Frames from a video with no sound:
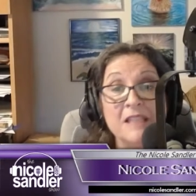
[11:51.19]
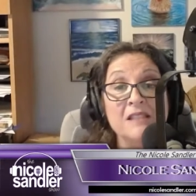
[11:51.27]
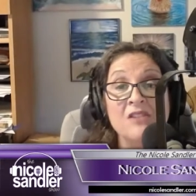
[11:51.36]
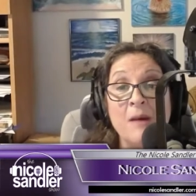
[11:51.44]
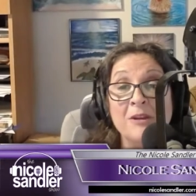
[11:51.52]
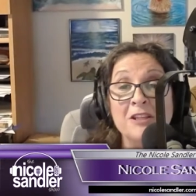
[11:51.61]
He
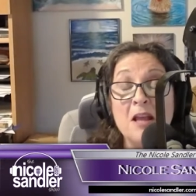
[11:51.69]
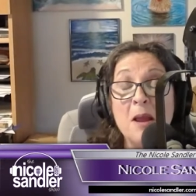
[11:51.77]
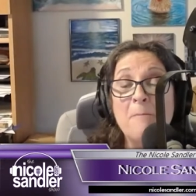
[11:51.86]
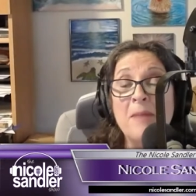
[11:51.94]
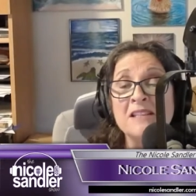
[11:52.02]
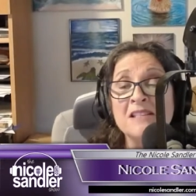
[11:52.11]
summoned
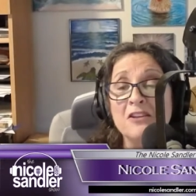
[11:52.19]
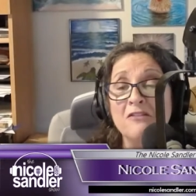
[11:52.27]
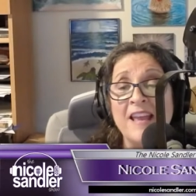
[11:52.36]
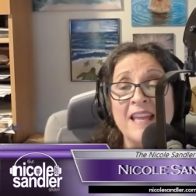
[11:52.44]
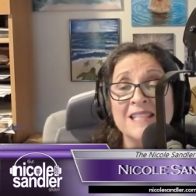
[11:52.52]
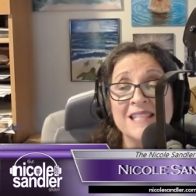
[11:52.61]

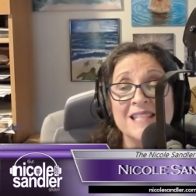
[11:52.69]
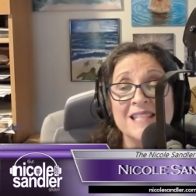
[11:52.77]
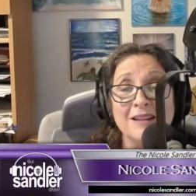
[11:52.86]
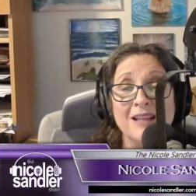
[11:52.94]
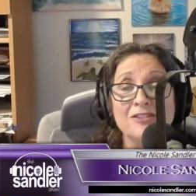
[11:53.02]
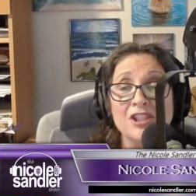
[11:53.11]
Pennsylvania
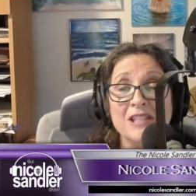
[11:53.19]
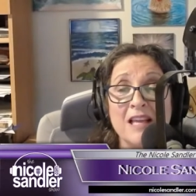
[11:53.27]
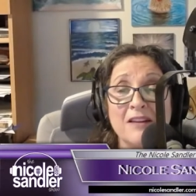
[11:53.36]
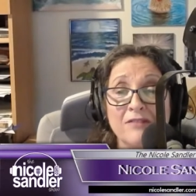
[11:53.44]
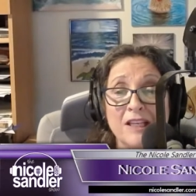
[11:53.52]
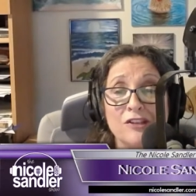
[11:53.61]
state
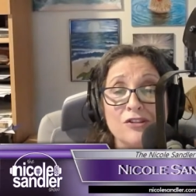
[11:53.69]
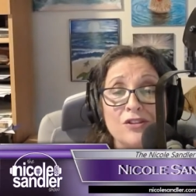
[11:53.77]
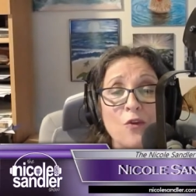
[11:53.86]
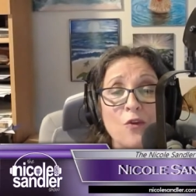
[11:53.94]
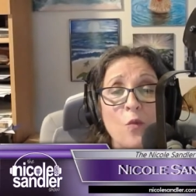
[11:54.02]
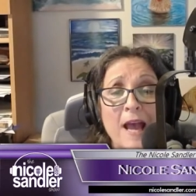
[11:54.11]
legislative leaders
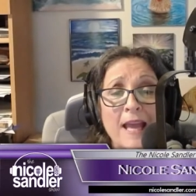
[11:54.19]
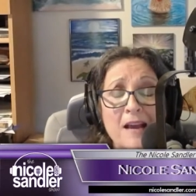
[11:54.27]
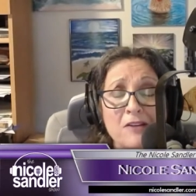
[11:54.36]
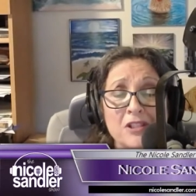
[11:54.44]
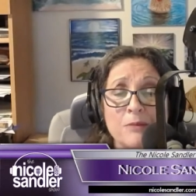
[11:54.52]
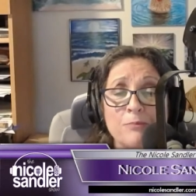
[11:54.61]
to the White
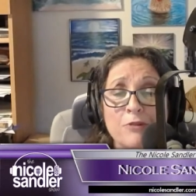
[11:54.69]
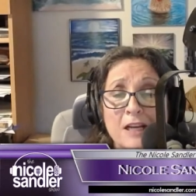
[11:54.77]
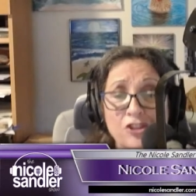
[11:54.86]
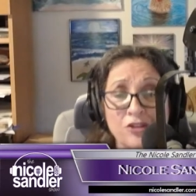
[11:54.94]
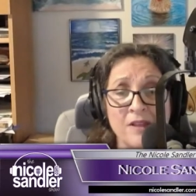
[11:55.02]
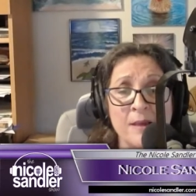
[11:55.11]
House to
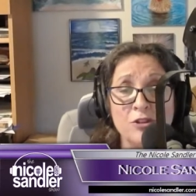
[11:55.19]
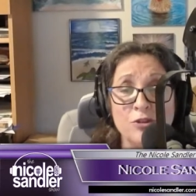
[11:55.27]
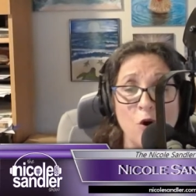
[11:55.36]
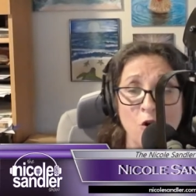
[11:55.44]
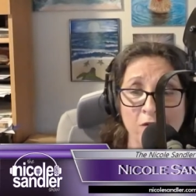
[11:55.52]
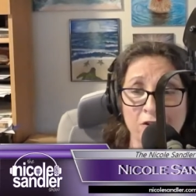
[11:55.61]
pressure them
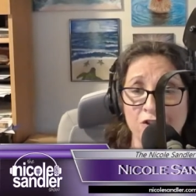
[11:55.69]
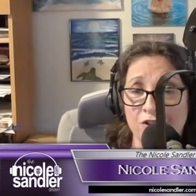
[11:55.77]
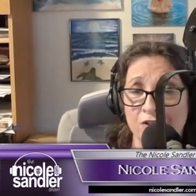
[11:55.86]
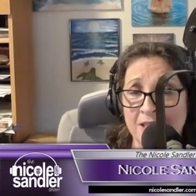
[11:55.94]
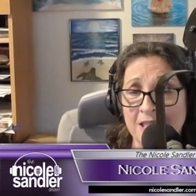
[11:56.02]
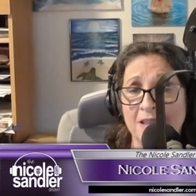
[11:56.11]
to
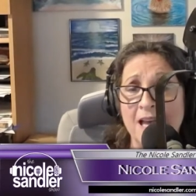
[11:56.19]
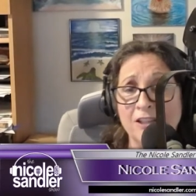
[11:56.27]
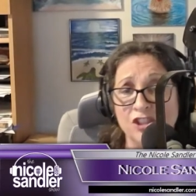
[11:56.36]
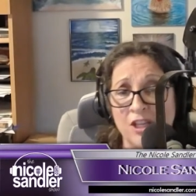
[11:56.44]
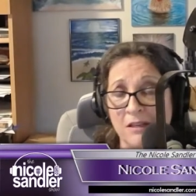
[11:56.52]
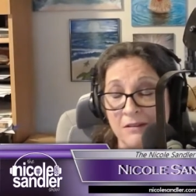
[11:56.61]
overturn the
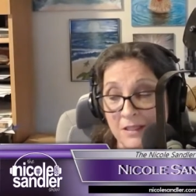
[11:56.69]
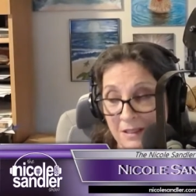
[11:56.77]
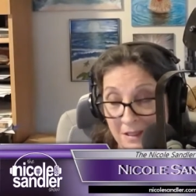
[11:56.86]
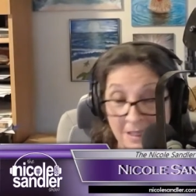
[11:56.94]
election